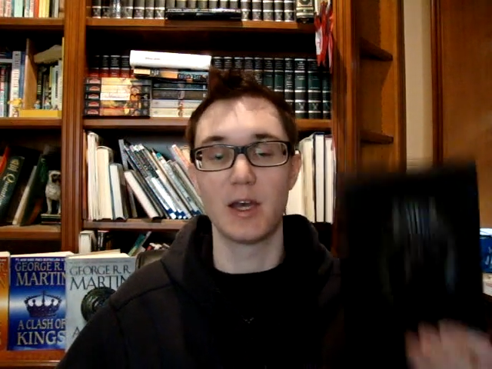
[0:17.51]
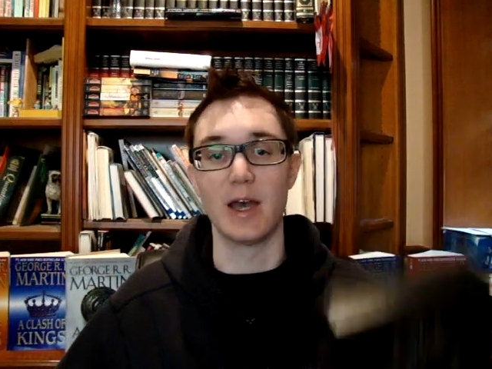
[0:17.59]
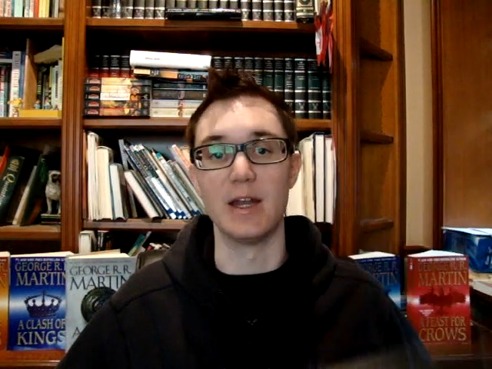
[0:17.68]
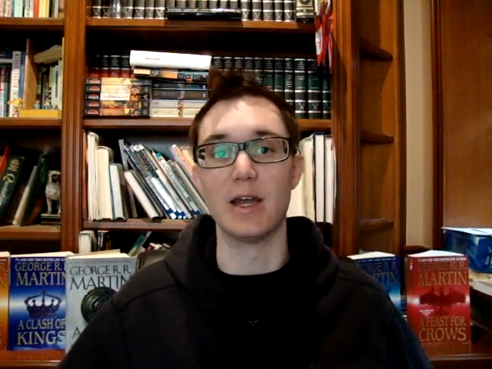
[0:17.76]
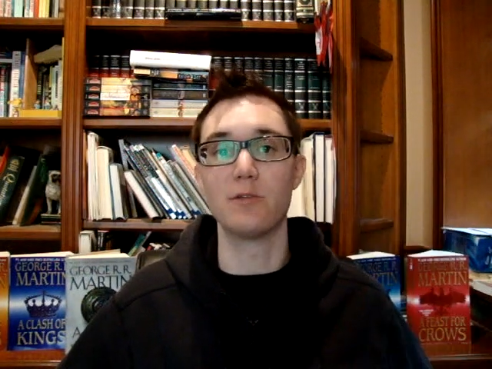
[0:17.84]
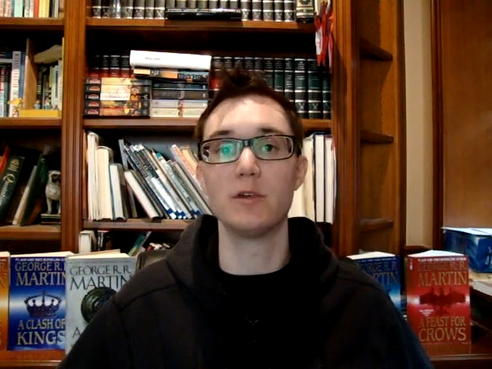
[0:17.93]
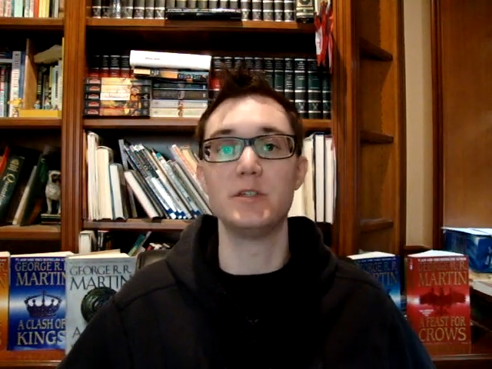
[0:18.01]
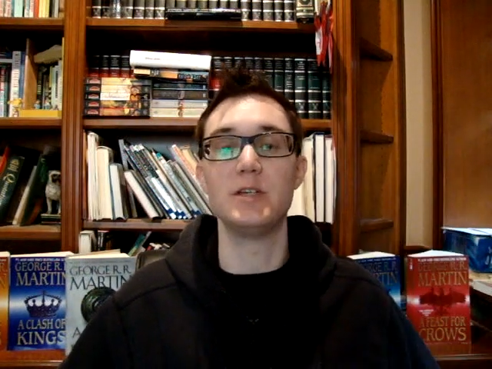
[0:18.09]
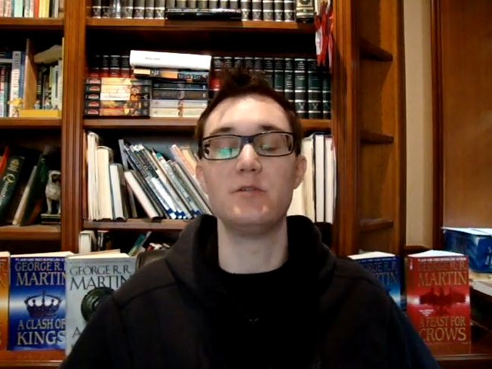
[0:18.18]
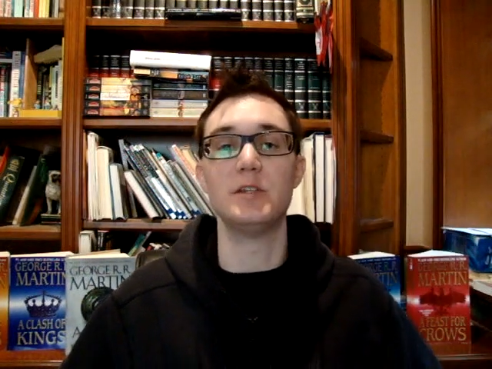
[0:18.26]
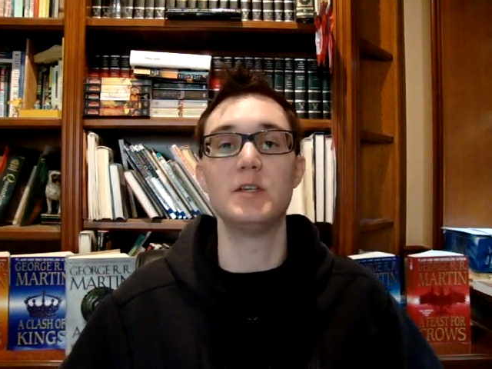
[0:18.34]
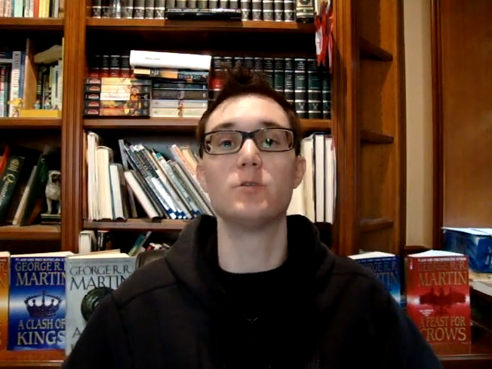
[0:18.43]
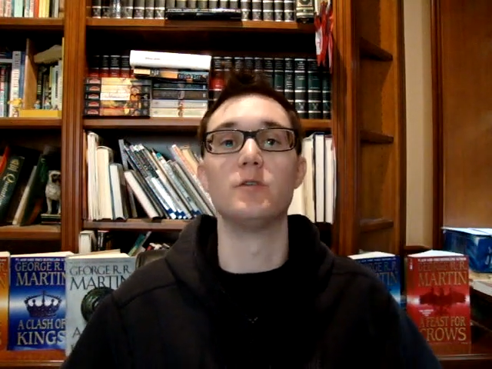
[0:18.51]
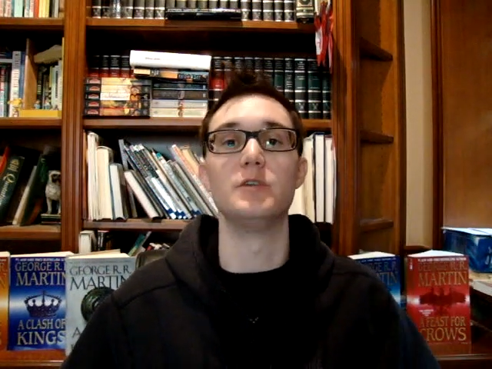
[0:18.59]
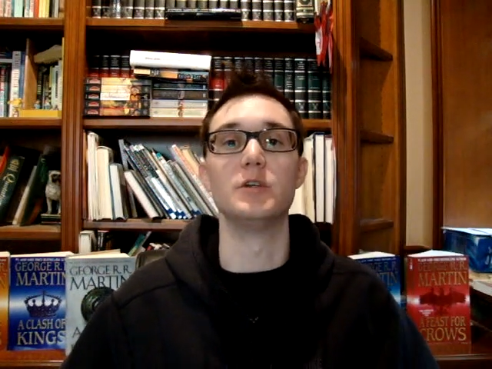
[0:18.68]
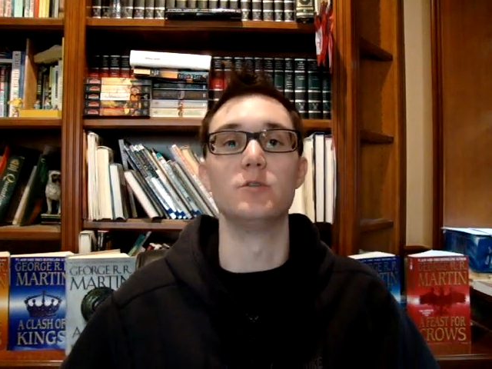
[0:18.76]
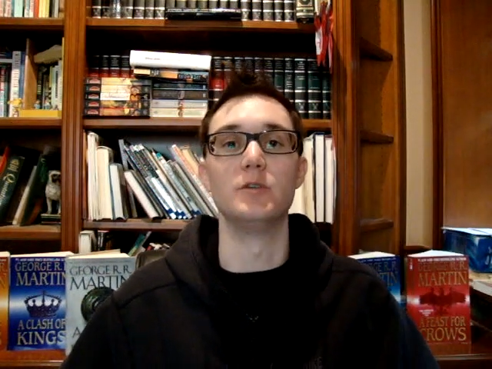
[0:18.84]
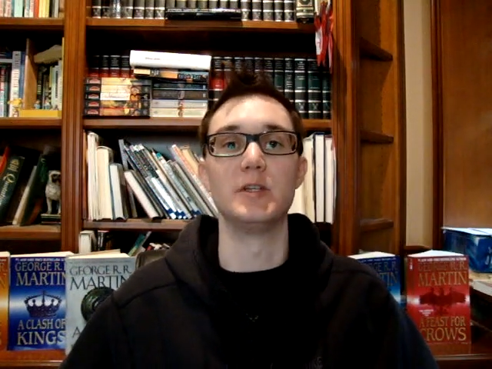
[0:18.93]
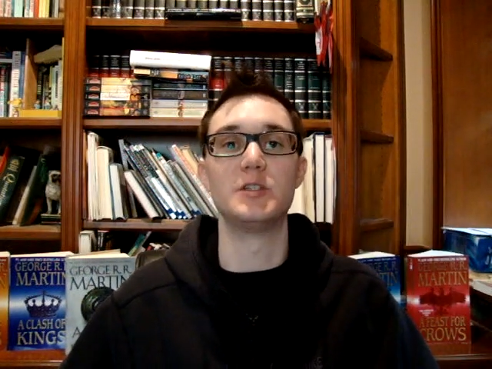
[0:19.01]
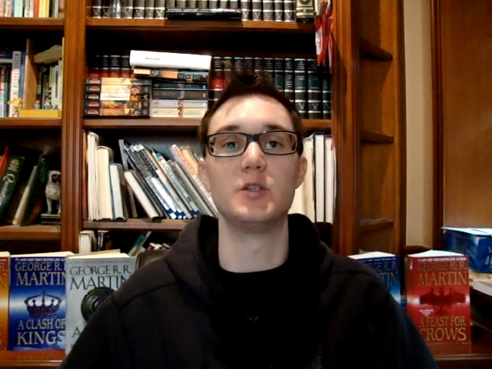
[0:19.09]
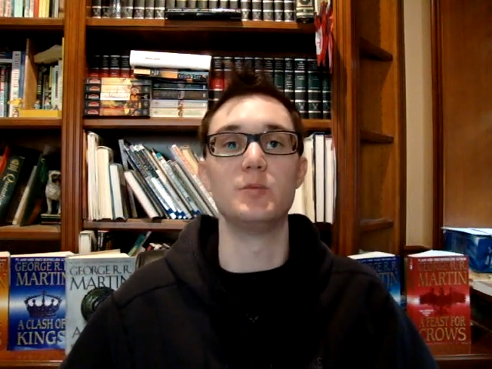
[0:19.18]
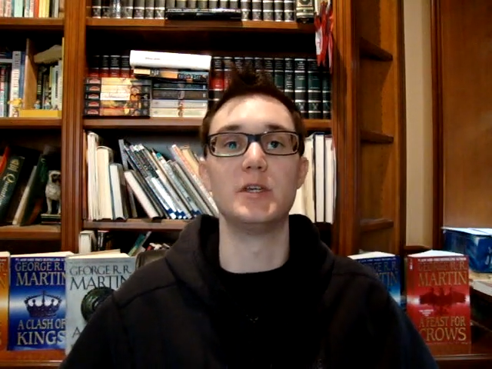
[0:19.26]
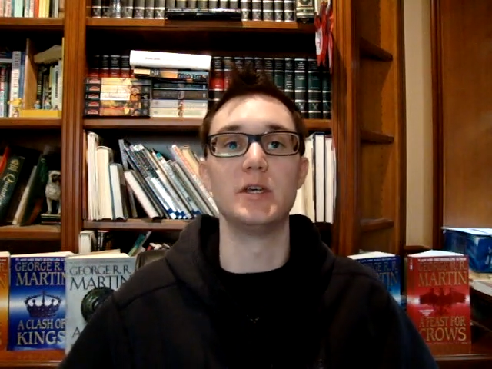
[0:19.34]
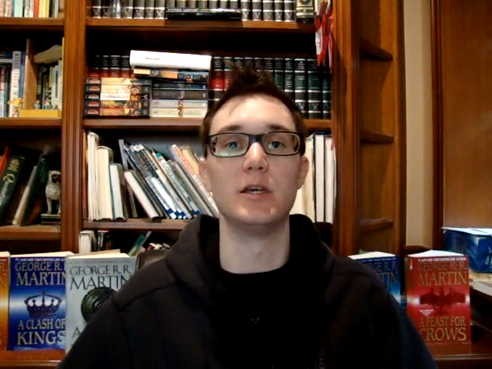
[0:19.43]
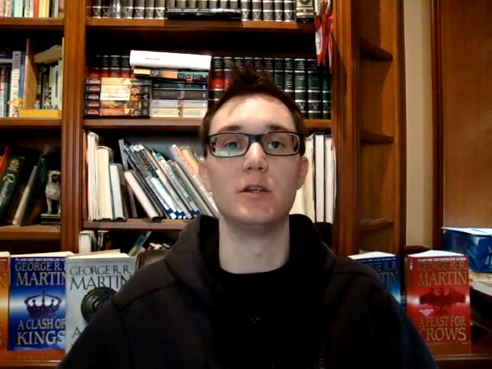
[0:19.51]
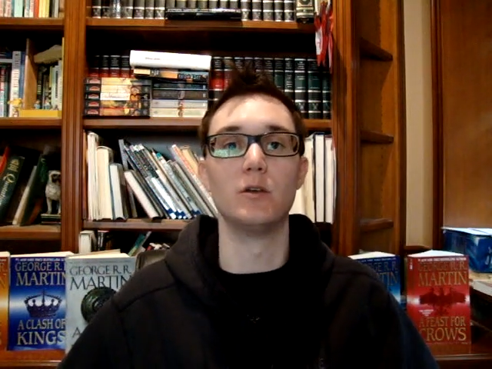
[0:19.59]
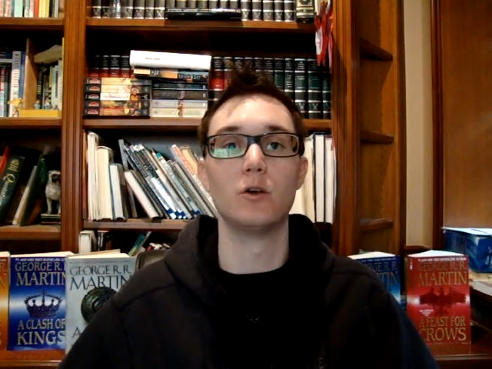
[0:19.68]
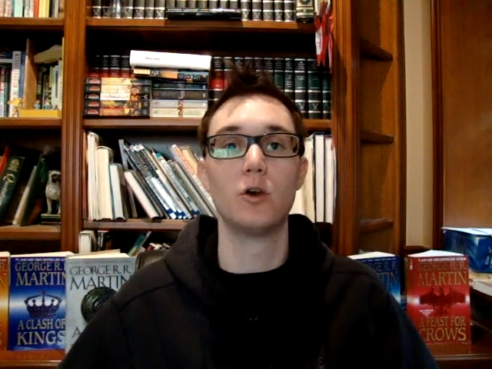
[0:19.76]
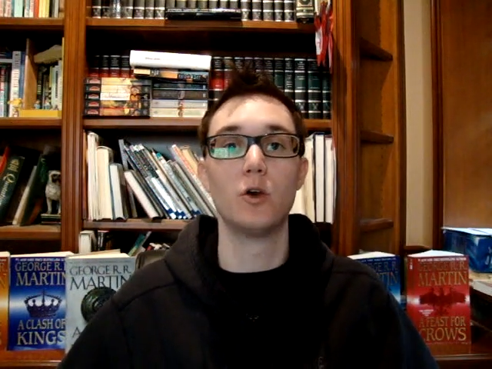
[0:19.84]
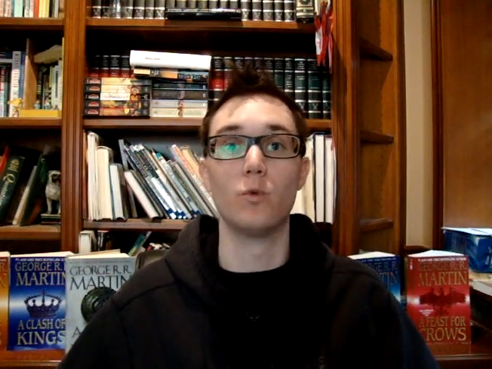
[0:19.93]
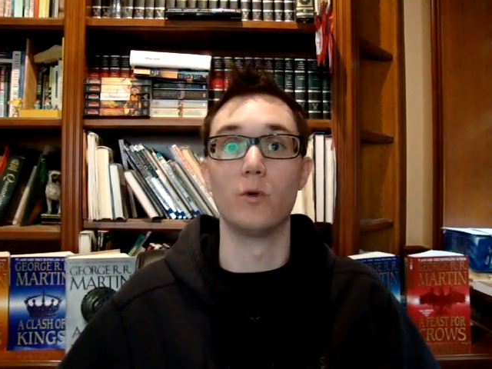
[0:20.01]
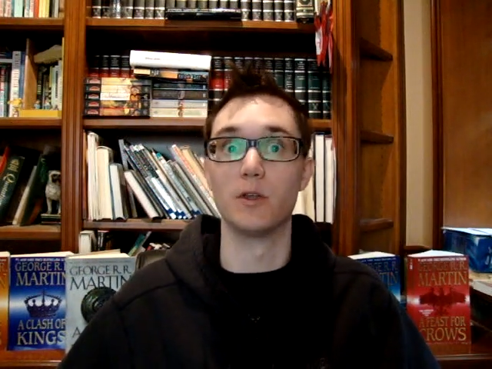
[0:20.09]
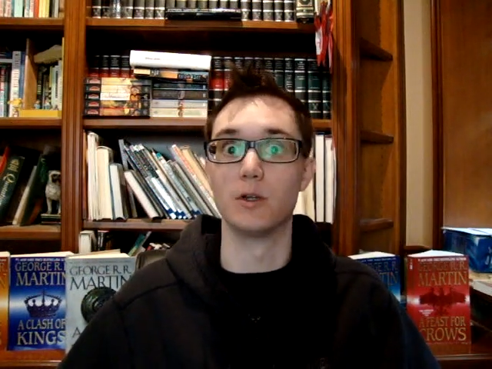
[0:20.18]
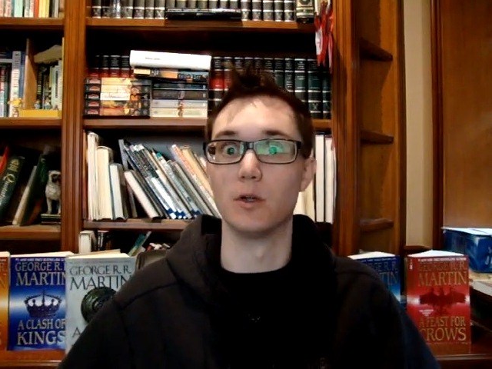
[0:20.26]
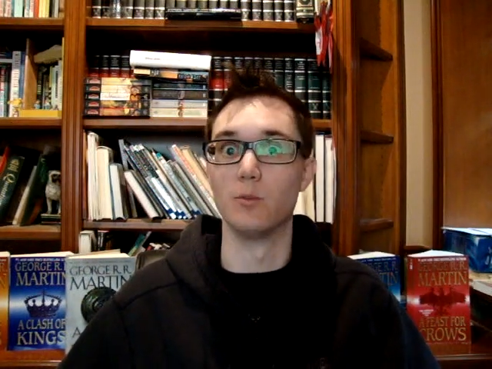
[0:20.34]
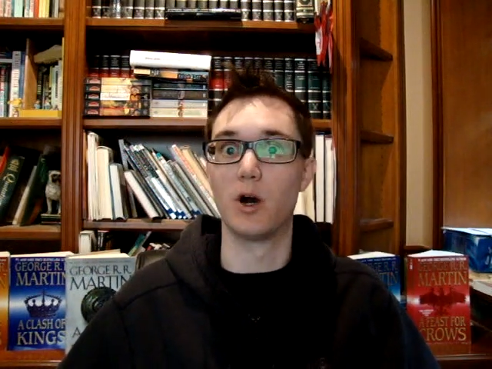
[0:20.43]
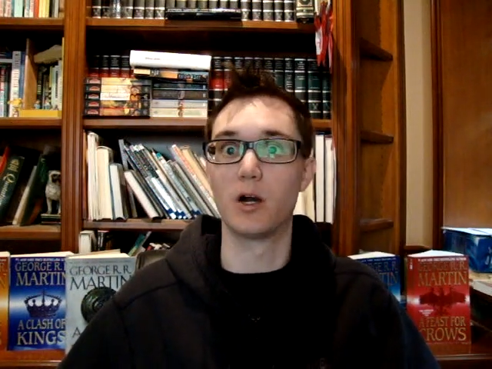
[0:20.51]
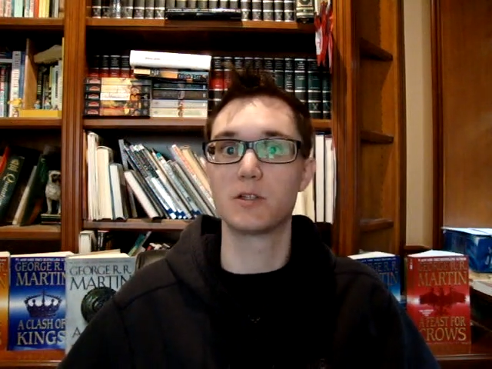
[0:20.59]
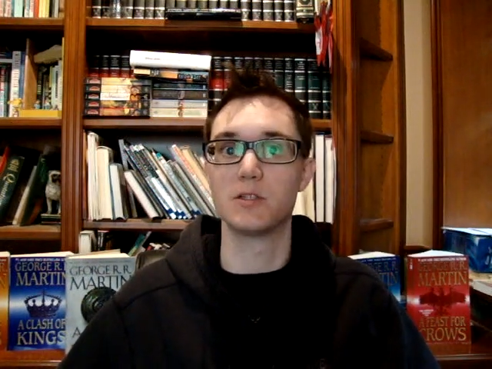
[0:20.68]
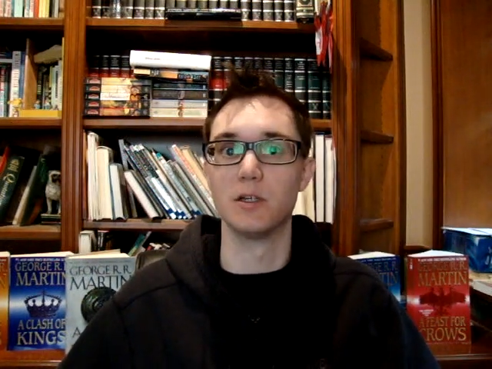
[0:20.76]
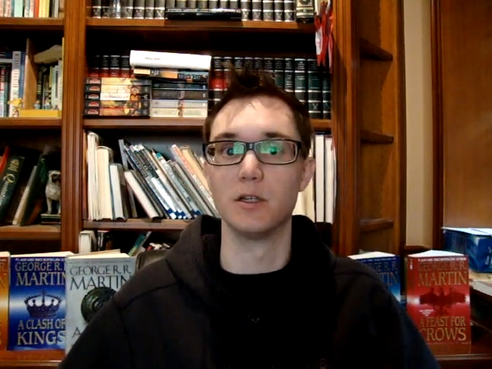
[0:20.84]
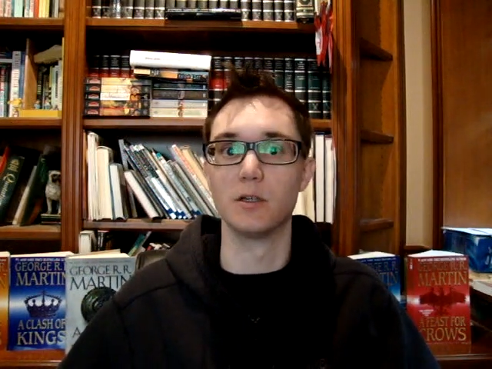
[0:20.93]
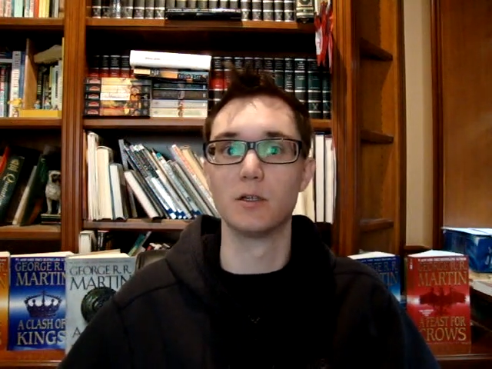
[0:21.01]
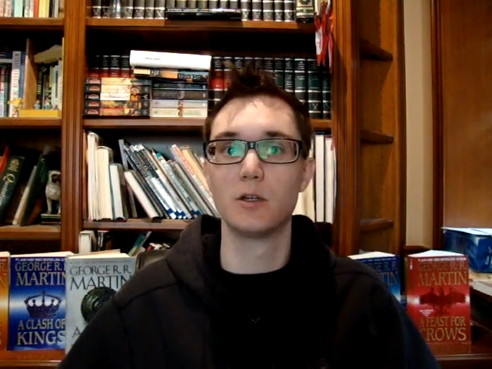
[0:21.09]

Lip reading: And every DVD review needs to begin with an unboxing.